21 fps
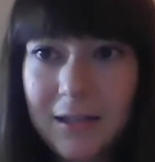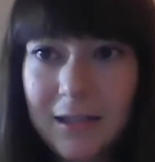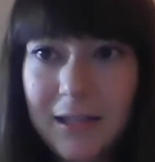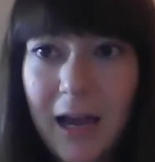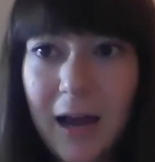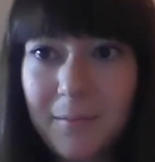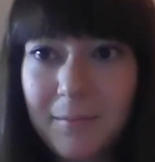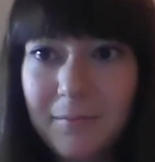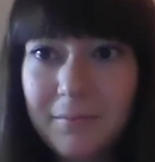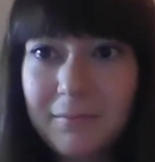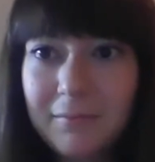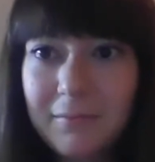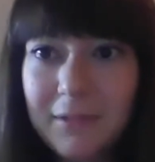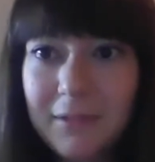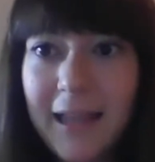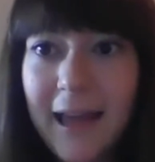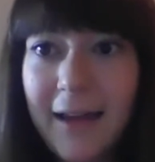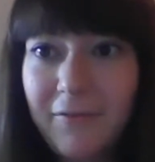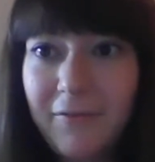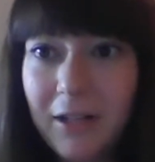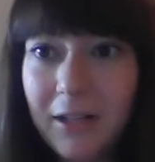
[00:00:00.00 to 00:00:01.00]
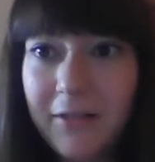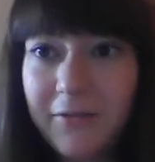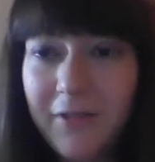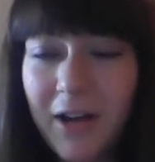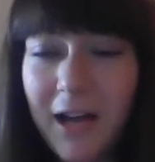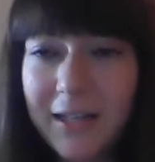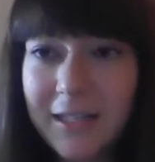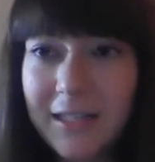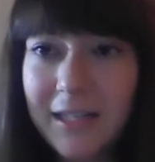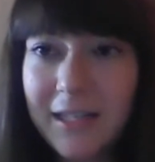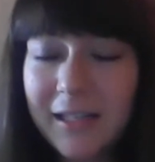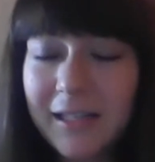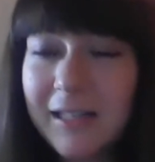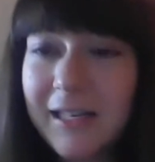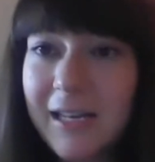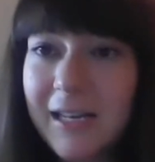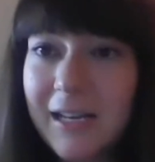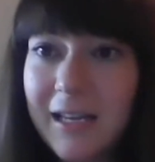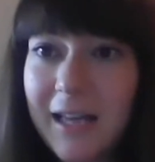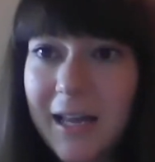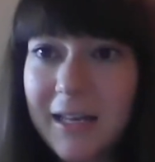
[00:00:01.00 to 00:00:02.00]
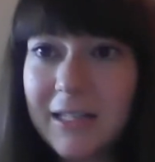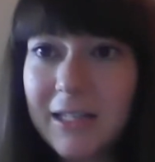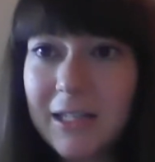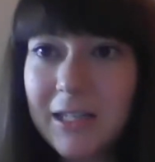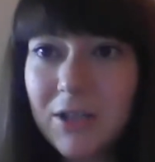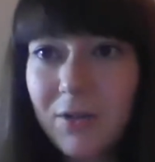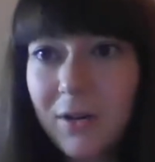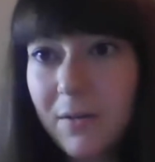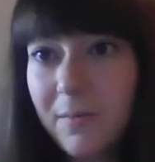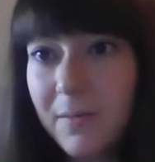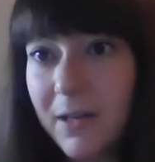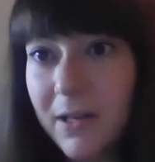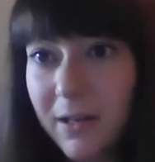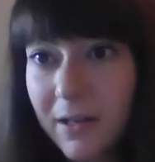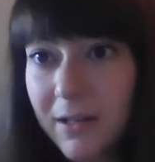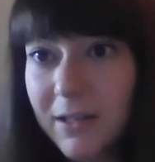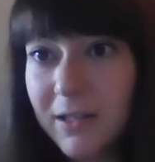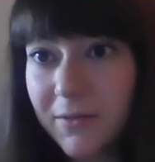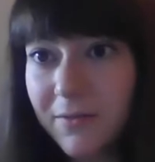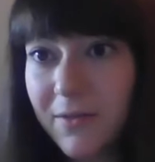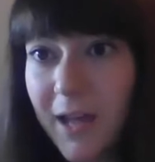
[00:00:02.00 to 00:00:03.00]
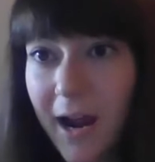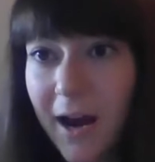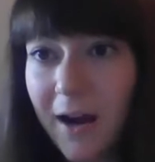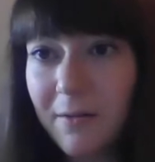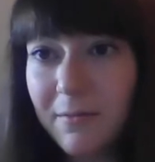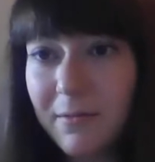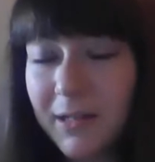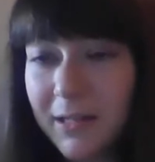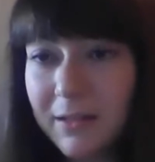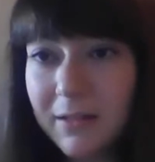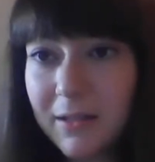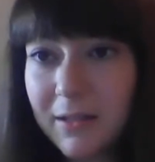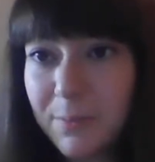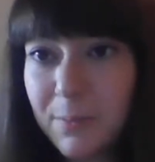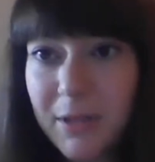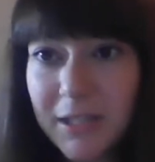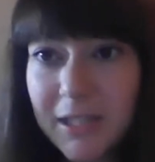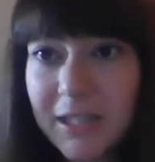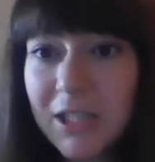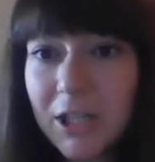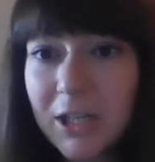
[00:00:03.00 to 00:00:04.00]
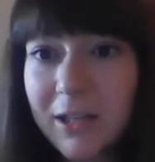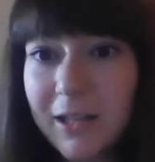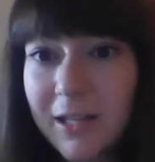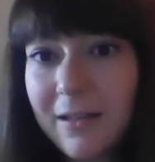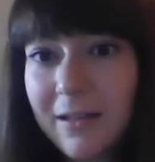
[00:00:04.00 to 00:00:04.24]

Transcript: some level of hostility against Israel because of the Arab League position.